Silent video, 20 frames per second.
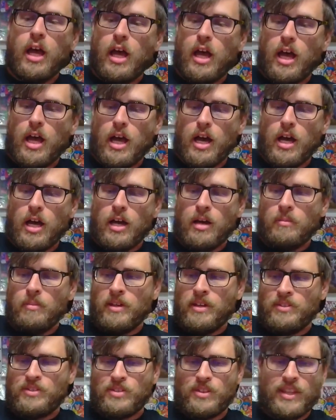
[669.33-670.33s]

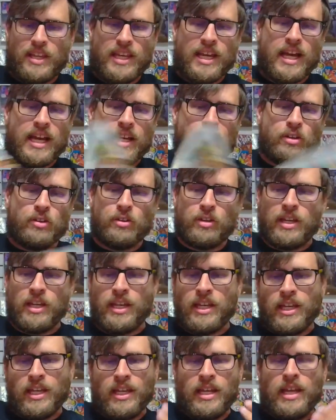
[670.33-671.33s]
And so they got to go
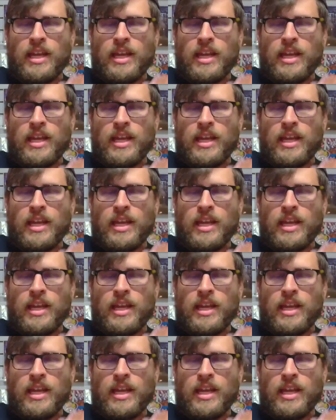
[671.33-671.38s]
get it.